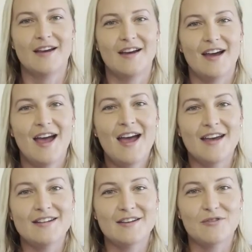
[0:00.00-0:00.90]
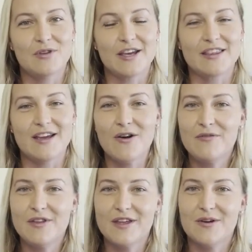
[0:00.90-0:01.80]
And if you like the
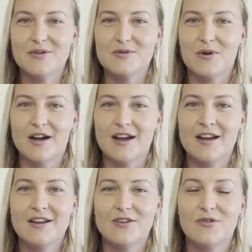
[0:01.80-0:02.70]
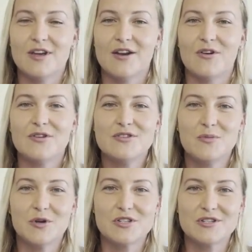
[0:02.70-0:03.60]
outfit that I was wearing, you can also
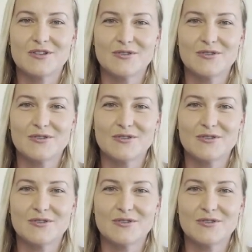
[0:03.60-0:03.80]
purchase those